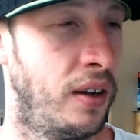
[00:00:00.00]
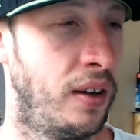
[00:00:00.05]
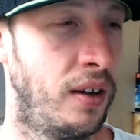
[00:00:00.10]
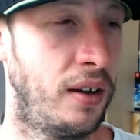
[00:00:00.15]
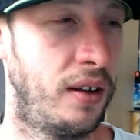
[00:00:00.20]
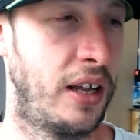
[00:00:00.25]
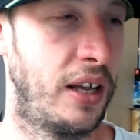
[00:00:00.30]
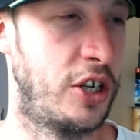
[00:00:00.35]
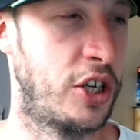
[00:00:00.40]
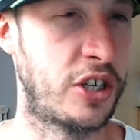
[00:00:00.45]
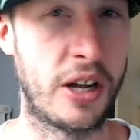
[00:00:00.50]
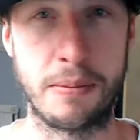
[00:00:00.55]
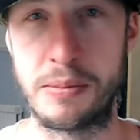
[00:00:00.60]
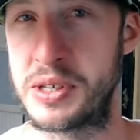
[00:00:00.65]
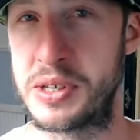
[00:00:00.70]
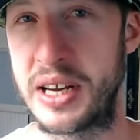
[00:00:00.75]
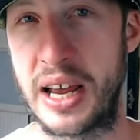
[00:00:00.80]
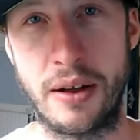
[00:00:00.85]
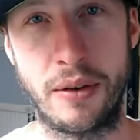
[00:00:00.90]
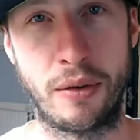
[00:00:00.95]
they just
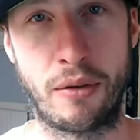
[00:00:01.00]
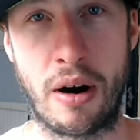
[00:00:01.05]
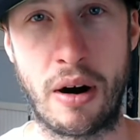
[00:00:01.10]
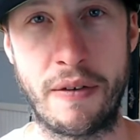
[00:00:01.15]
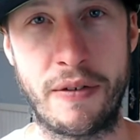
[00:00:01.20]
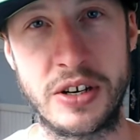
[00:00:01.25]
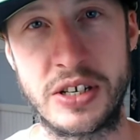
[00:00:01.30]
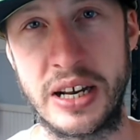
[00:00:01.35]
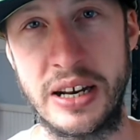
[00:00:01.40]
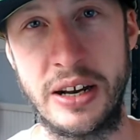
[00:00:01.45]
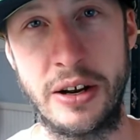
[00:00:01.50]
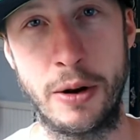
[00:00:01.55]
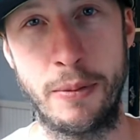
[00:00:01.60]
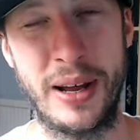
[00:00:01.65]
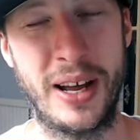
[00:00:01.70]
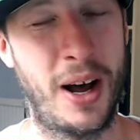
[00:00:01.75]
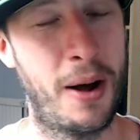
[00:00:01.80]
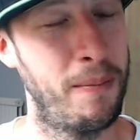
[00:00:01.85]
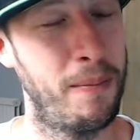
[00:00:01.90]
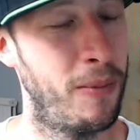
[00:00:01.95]
upscale the graphics a little
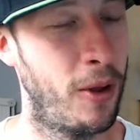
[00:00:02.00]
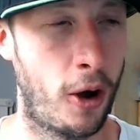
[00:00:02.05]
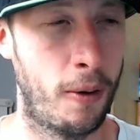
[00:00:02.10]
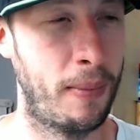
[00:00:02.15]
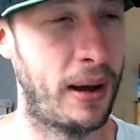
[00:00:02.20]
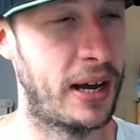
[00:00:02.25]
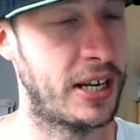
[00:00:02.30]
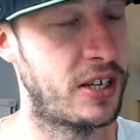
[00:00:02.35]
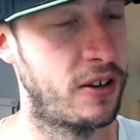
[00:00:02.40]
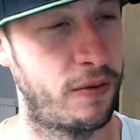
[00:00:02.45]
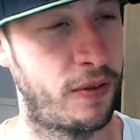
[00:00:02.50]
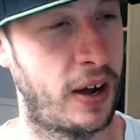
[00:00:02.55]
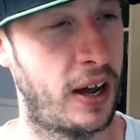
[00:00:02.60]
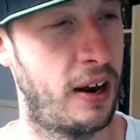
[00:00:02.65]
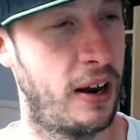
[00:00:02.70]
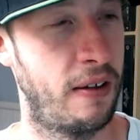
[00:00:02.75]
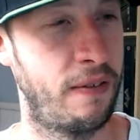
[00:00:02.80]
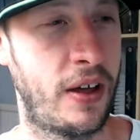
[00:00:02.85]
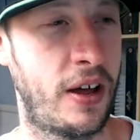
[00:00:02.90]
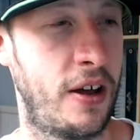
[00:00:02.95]
bit, I'm not a massive
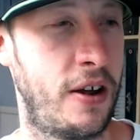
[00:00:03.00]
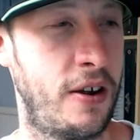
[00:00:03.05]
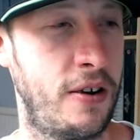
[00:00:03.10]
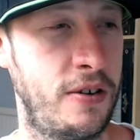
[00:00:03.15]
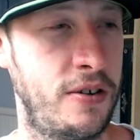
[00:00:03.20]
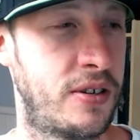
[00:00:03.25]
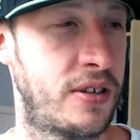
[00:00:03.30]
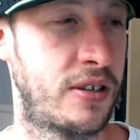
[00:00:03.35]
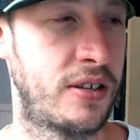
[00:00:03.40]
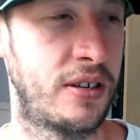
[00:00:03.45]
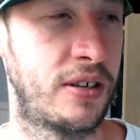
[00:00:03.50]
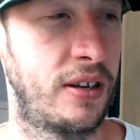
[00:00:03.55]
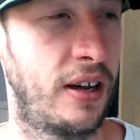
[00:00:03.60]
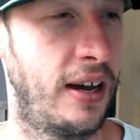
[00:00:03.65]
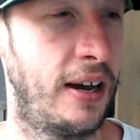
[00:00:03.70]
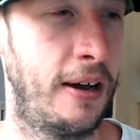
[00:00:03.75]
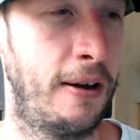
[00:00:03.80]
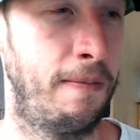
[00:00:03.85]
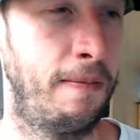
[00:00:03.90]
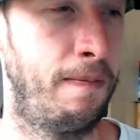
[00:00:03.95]
fan of those.
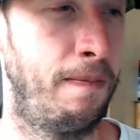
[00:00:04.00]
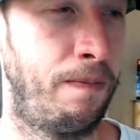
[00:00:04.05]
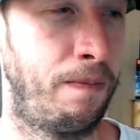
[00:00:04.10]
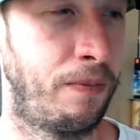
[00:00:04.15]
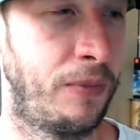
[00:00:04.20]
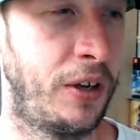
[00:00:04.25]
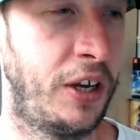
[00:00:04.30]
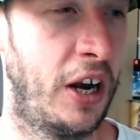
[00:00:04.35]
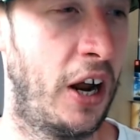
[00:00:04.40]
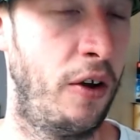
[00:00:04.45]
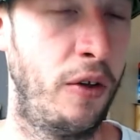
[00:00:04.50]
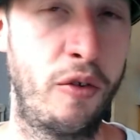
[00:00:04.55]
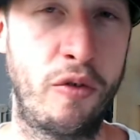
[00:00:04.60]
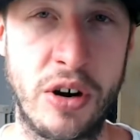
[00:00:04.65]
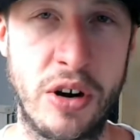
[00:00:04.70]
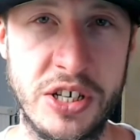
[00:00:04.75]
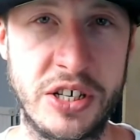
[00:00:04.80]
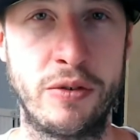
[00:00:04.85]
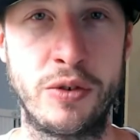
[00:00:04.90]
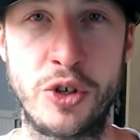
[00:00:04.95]
The
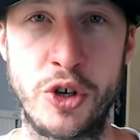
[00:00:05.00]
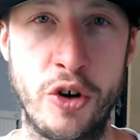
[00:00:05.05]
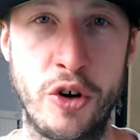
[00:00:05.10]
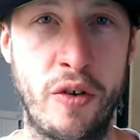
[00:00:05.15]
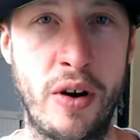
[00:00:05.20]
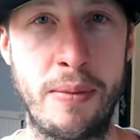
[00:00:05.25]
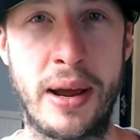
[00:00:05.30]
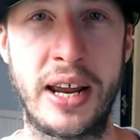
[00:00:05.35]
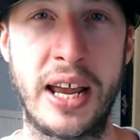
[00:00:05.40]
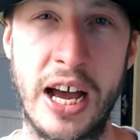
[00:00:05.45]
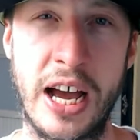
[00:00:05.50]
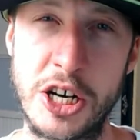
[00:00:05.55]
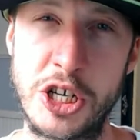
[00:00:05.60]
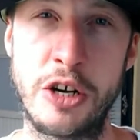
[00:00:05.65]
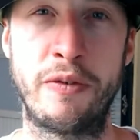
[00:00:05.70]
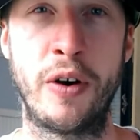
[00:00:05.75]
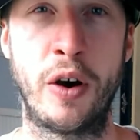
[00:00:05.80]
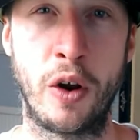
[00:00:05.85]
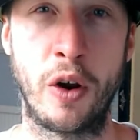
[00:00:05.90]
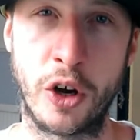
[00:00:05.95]
Resident Evil 2 remake
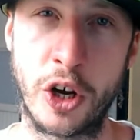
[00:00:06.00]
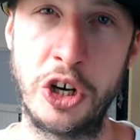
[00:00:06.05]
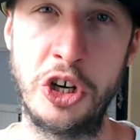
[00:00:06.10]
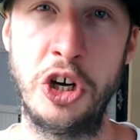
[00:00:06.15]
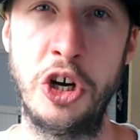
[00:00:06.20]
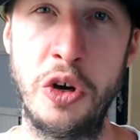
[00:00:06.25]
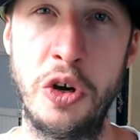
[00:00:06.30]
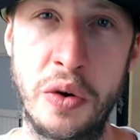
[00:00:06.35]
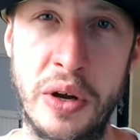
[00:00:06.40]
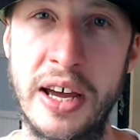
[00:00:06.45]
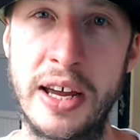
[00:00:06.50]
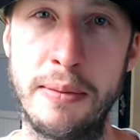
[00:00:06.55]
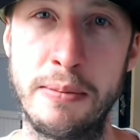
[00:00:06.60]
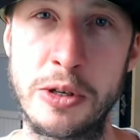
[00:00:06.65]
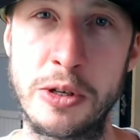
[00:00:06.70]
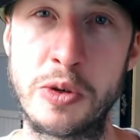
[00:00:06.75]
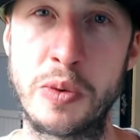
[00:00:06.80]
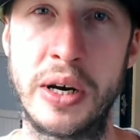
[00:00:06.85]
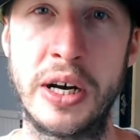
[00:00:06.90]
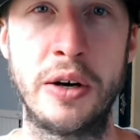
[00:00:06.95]
actually felt like a new
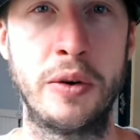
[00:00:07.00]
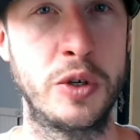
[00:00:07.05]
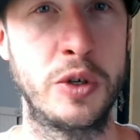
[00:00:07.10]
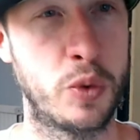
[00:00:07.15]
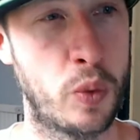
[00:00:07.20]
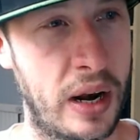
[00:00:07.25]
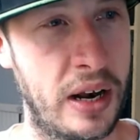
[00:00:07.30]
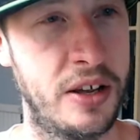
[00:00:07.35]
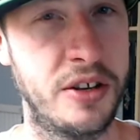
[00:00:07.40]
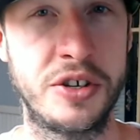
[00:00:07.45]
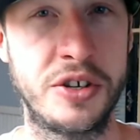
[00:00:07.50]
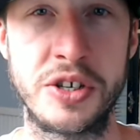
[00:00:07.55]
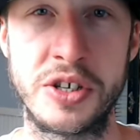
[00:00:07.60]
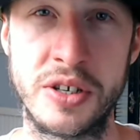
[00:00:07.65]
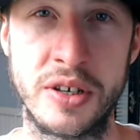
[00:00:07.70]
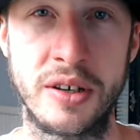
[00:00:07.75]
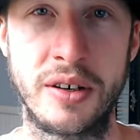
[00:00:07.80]
game as well as